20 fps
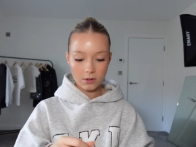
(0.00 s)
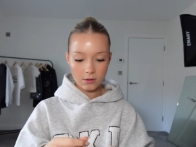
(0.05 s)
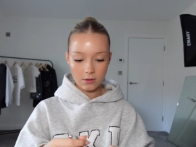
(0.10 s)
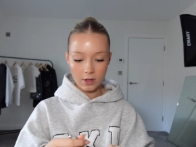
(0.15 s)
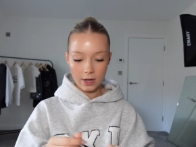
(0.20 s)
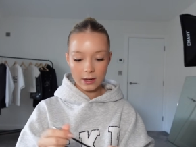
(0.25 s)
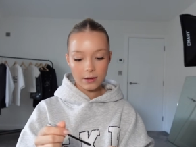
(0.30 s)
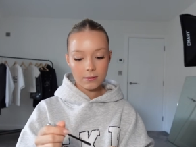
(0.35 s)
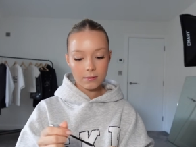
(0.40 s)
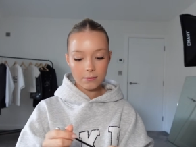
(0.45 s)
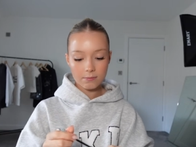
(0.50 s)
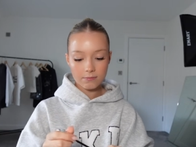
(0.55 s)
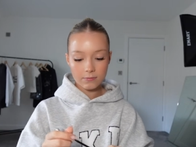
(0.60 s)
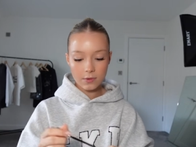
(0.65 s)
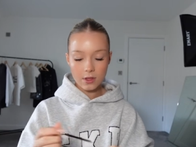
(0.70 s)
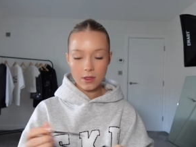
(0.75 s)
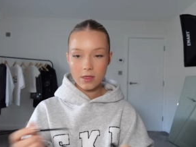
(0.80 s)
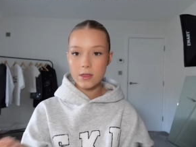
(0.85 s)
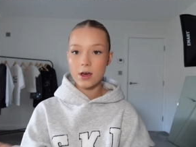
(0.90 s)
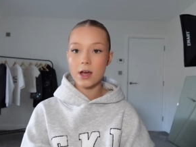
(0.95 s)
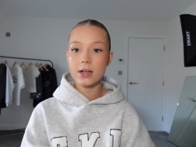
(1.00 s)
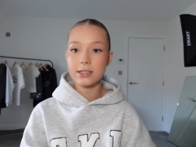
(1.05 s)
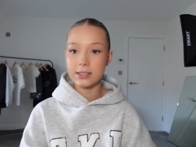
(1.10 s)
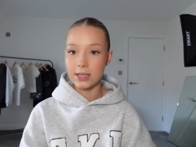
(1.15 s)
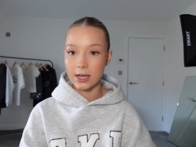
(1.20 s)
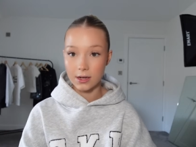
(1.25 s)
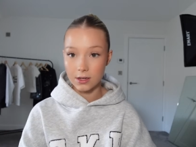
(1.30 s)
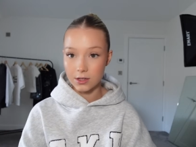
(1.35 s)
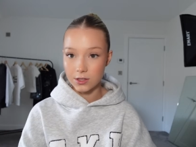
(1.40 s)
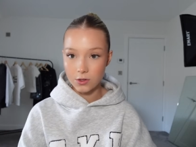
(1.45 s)
like 30
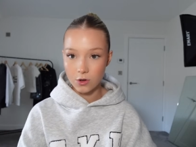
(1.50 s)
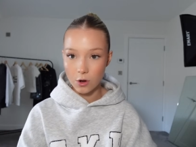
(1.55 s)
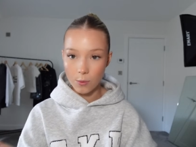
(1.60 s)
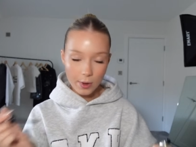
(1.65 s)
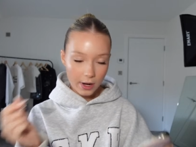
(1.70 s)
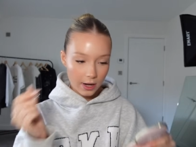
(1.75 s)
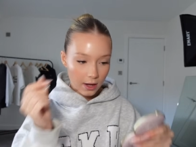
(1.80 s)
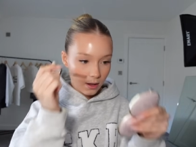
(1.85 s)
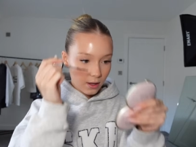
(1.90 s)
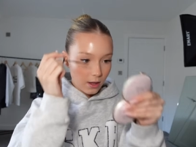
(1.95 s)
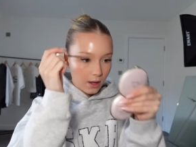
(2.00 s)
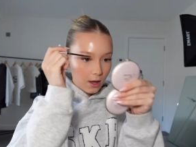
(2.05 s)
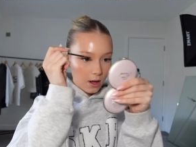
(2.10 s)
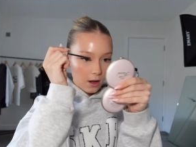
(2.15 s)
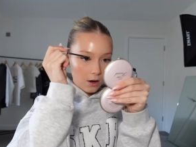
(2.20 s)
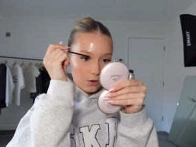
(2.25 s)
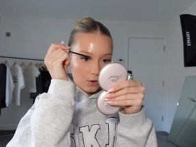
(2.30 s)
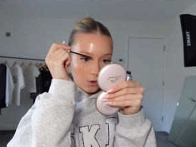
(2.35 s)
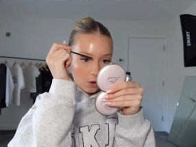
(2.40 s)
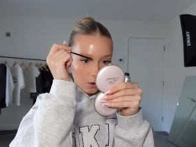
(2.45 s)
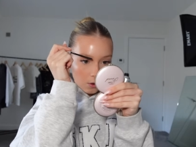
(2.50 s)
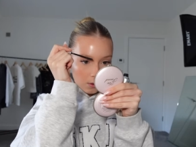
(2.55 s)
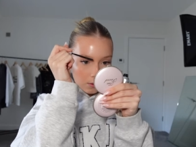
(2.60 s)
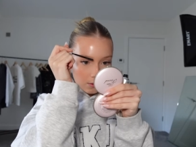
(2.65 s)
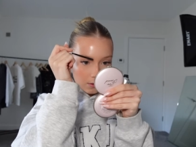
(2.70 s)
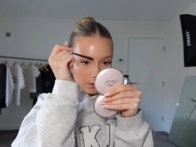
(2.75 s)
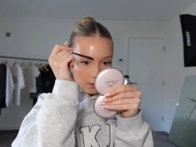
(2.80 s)
seconds to a minute not